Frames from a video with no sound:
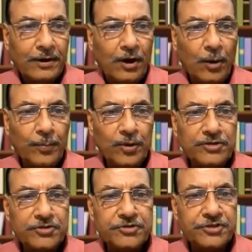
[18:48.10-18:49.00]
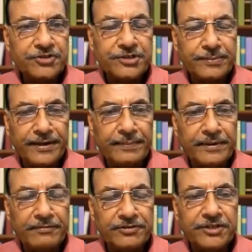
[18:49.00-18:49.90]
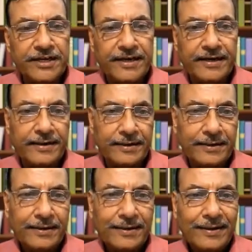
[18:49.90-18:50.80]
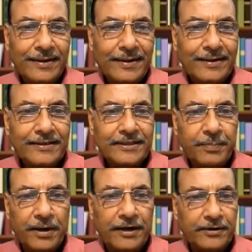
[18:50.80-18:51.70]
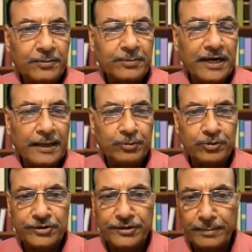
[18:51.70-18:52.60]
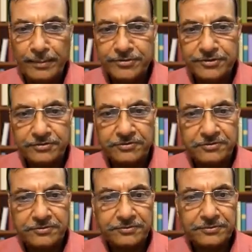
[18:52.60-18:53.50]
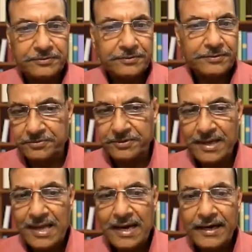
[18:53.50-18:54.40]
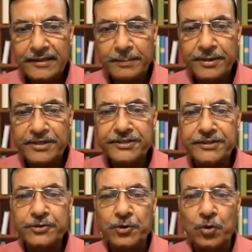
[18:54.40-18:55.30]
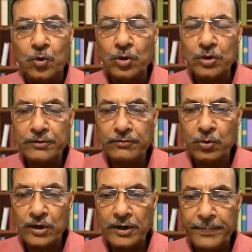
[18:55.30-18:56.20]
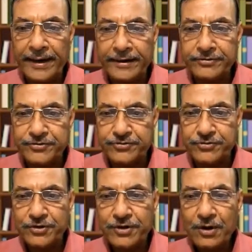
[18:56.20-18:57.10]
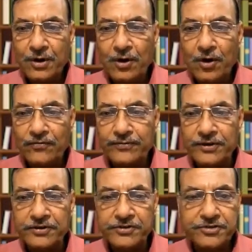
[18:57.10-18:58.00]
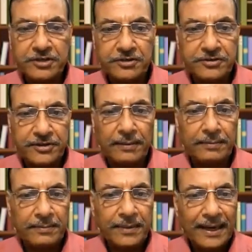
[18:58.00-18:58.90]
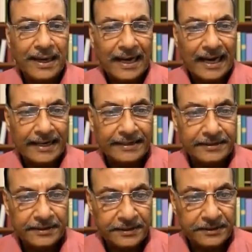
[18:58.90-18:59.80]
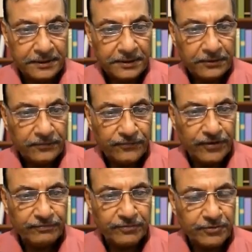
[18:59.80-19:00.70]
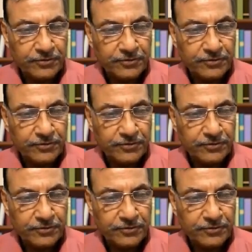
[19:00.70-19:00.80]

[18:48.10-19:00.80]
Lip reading: Opponens digiti minimi, which again is a part of the hypothenar muscle. Let the patient hold the volar pads of the distal thumb and the fifth